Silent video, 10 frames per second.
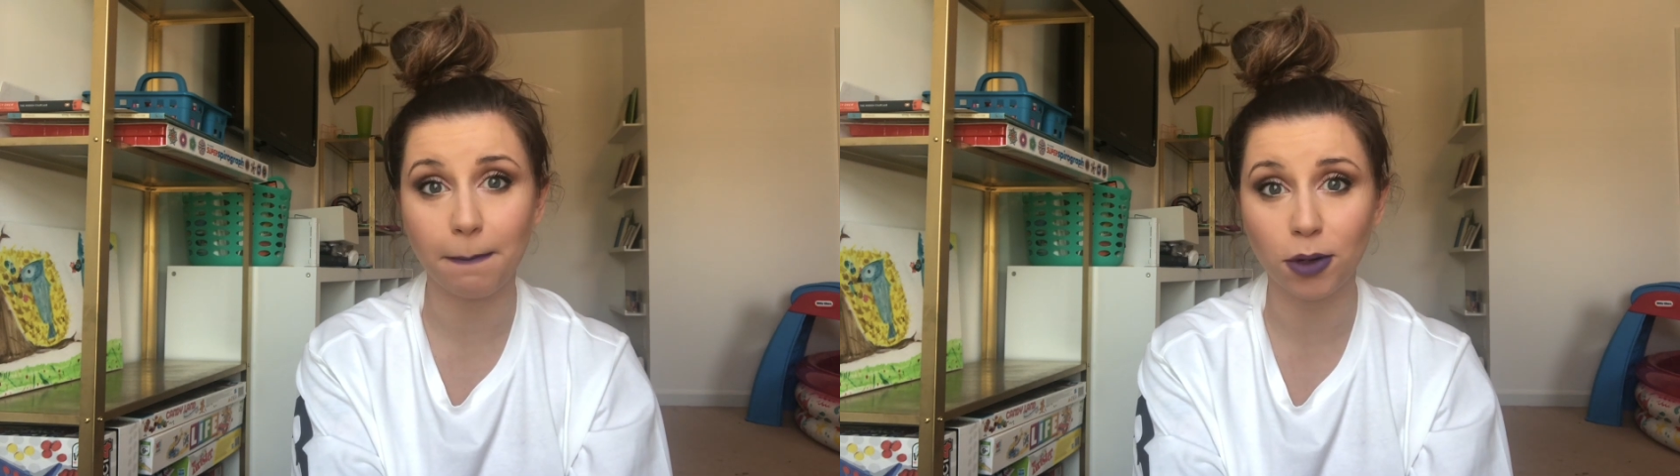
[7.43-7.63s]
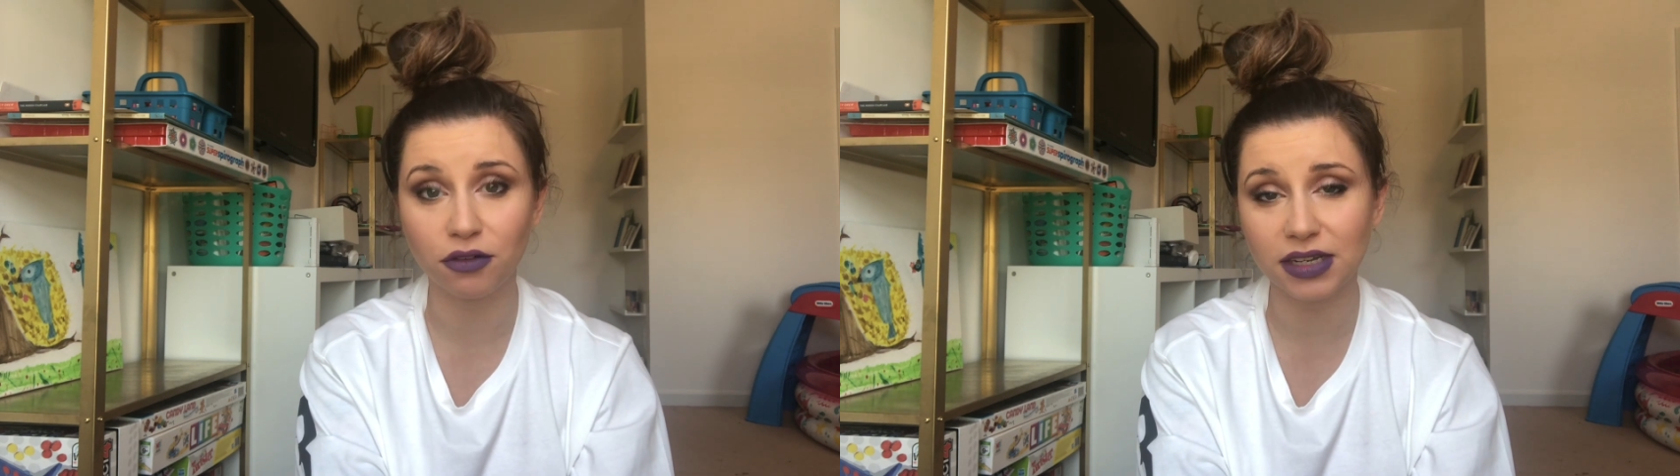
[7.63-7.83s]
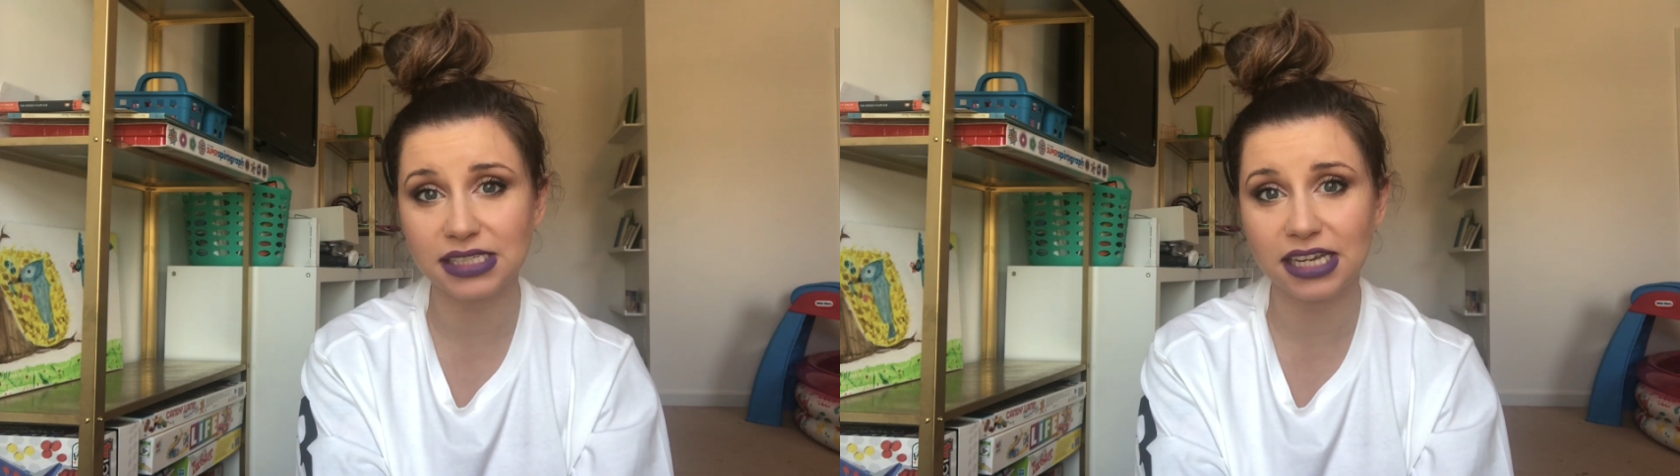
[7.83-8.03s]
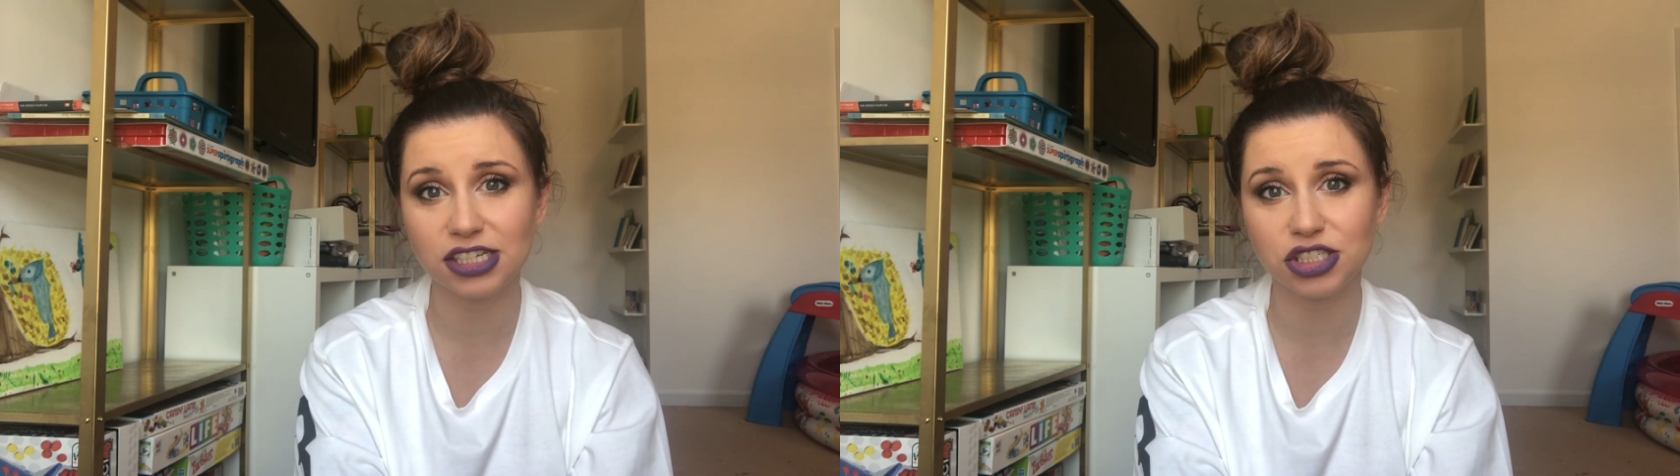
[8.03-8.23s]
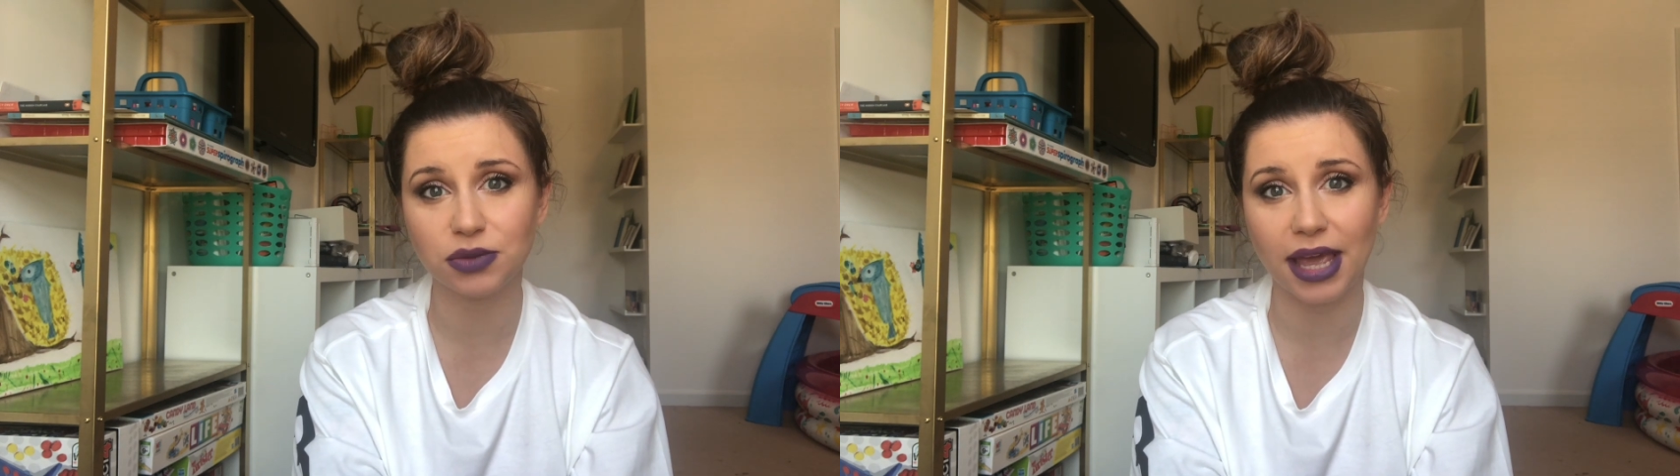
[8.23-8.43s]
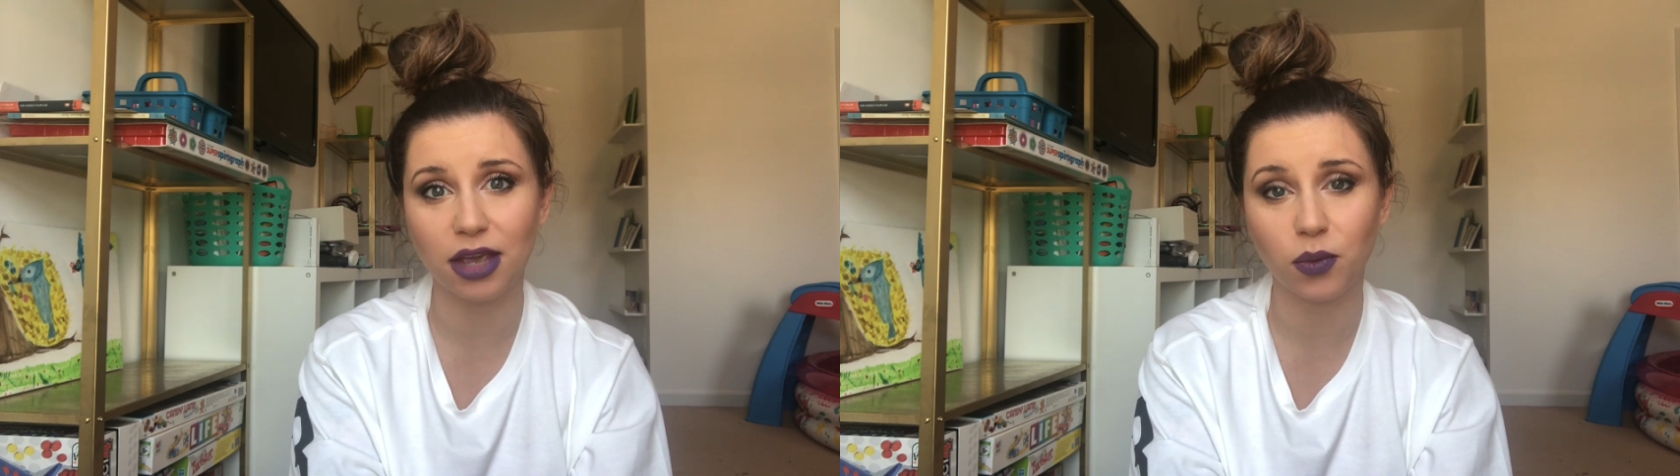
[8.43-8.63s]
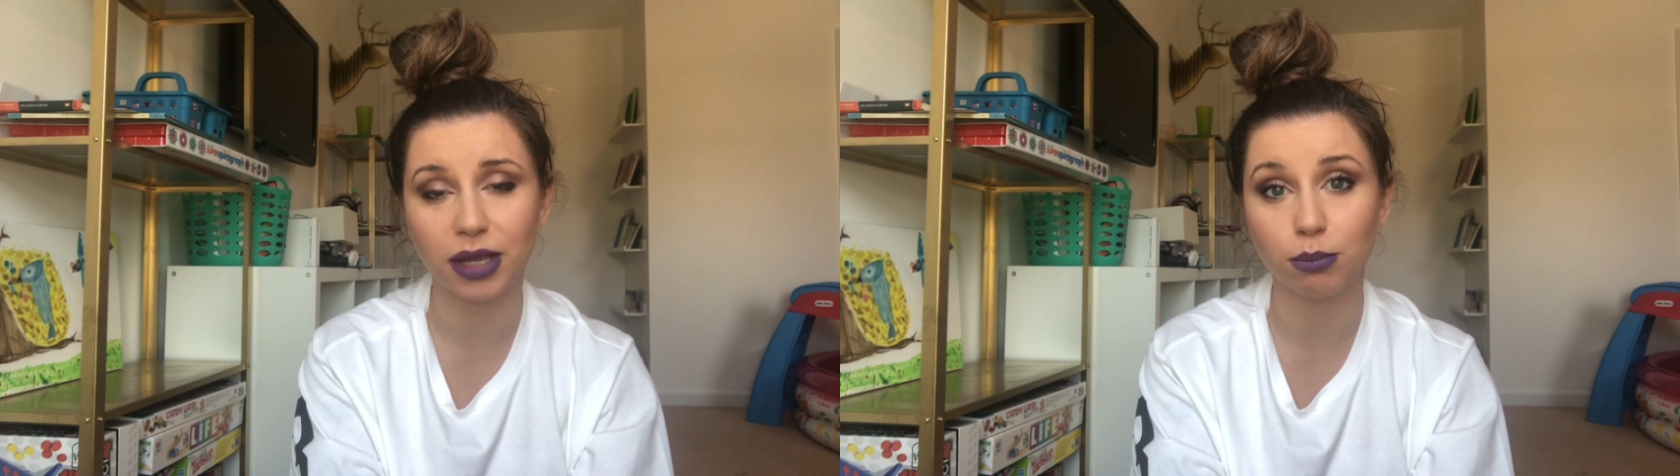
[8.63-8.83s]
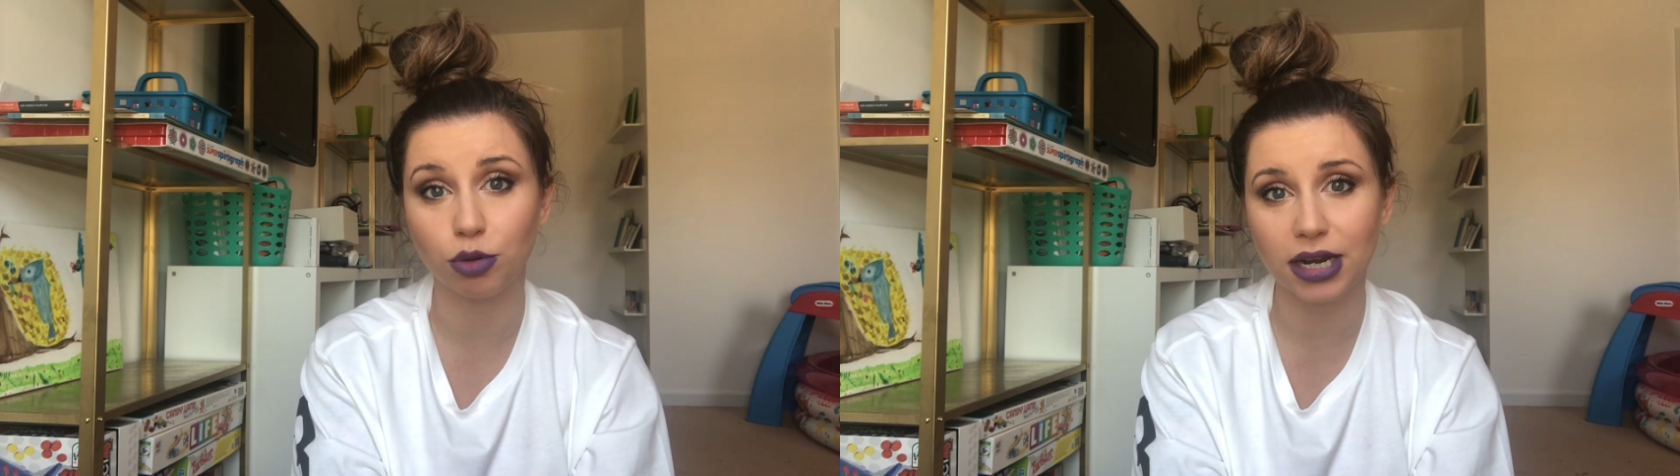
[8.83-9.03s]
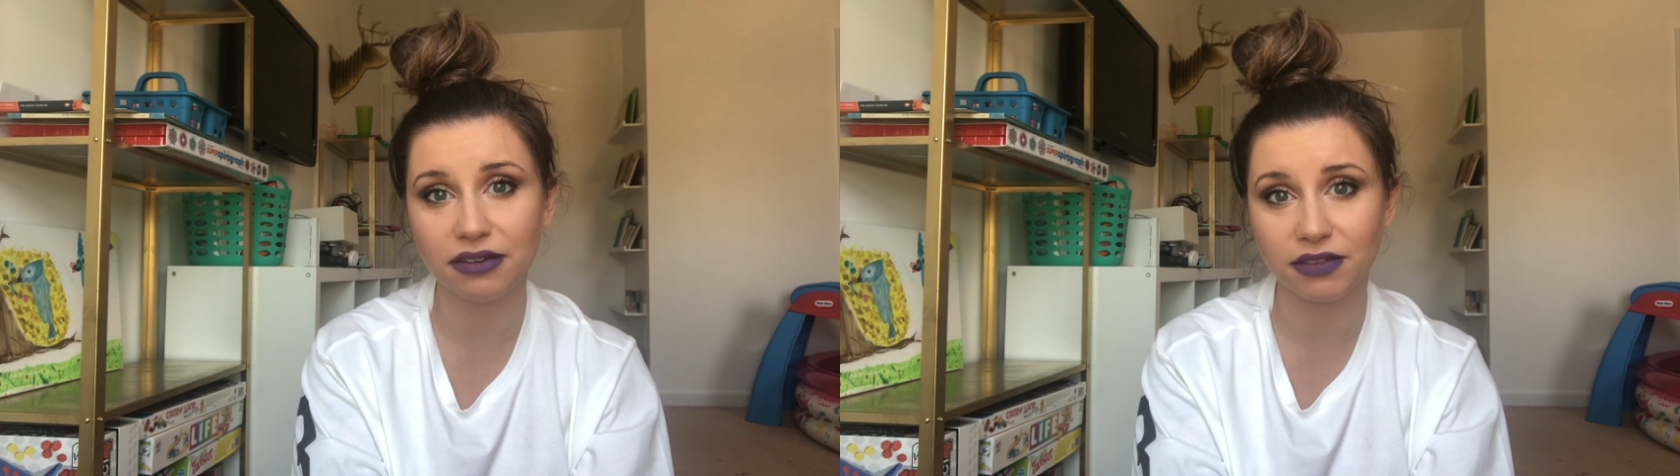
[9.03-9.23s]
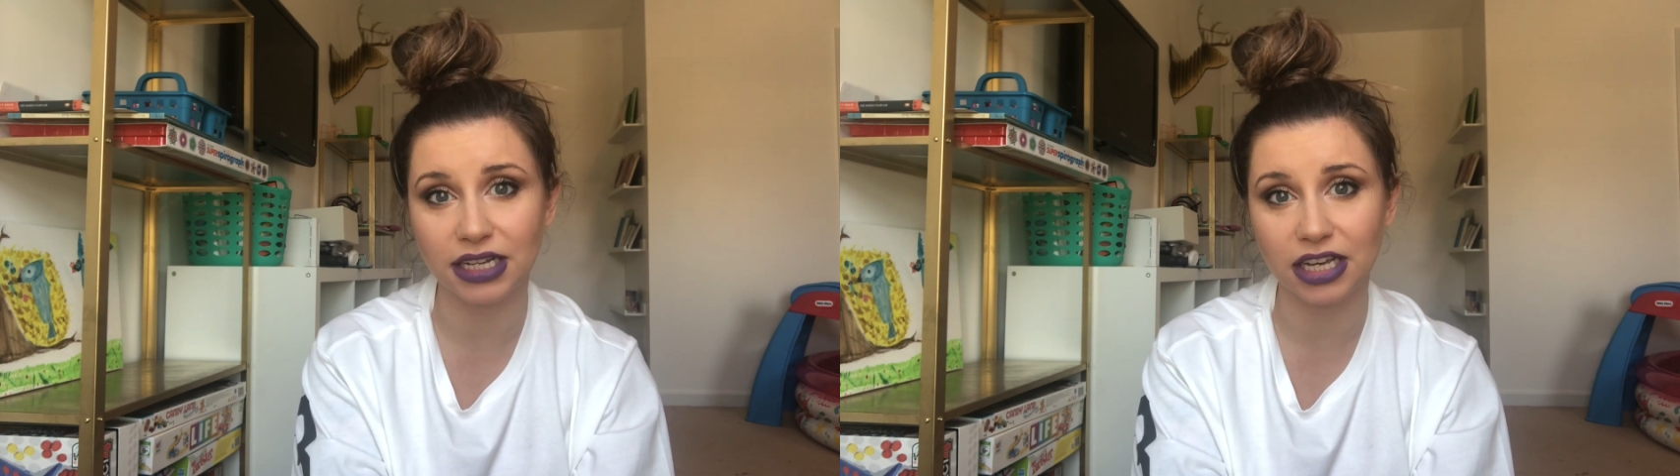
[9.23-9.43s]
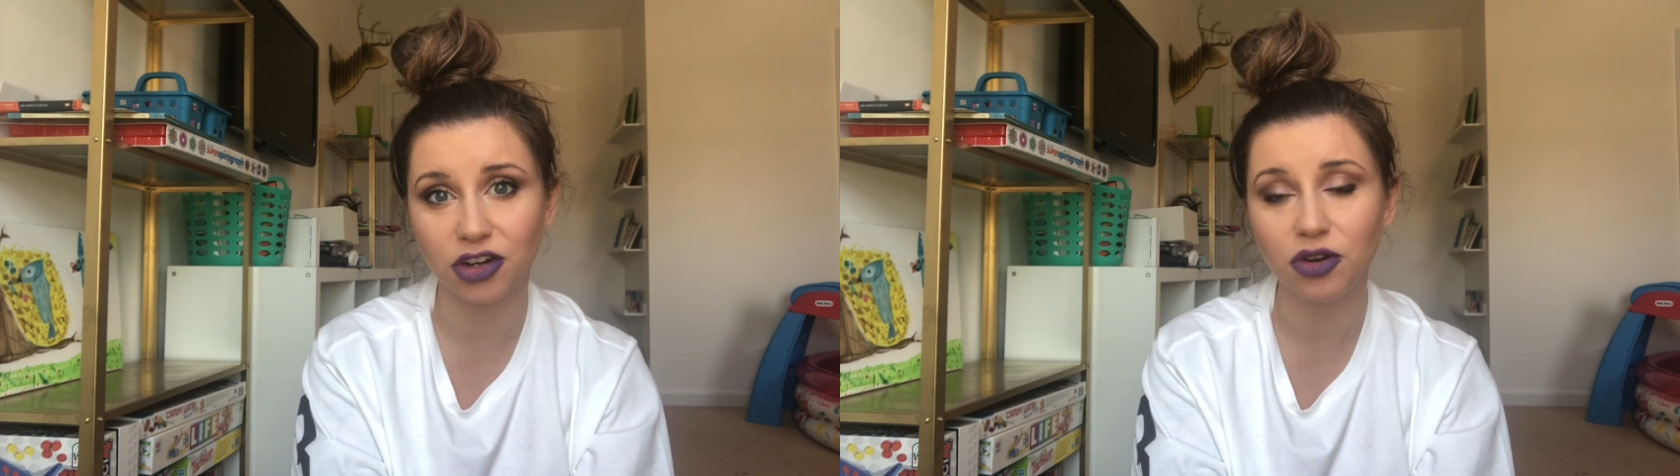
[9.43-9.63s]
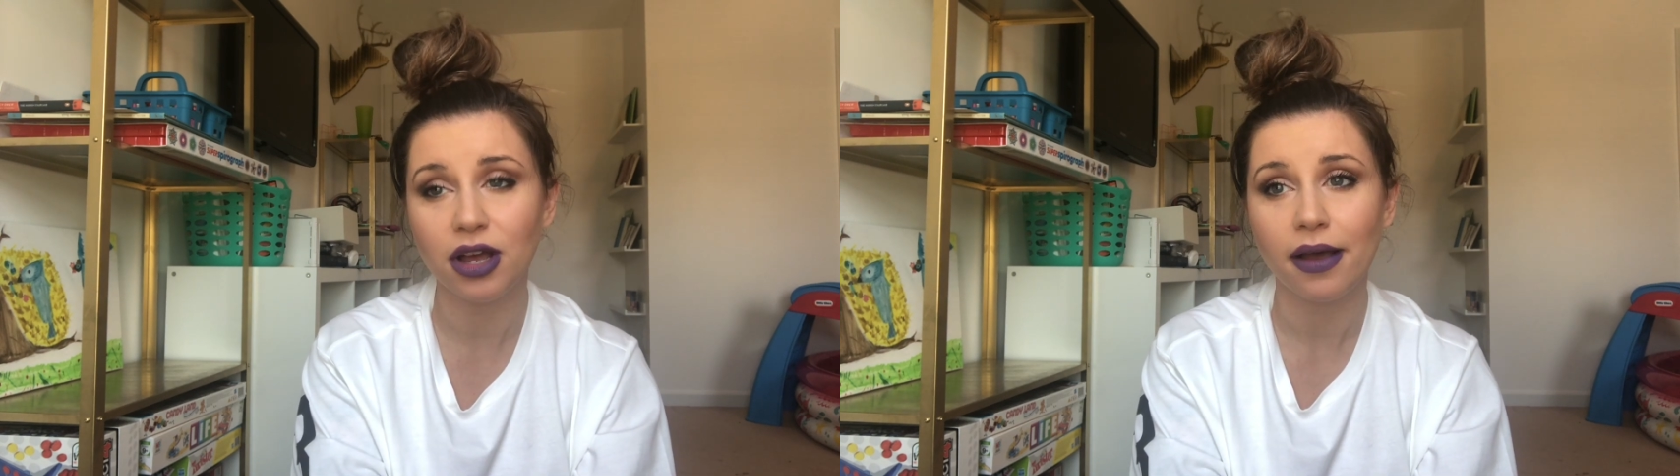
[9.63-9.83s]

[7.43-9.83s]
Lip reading: perfect day to do a quick braid video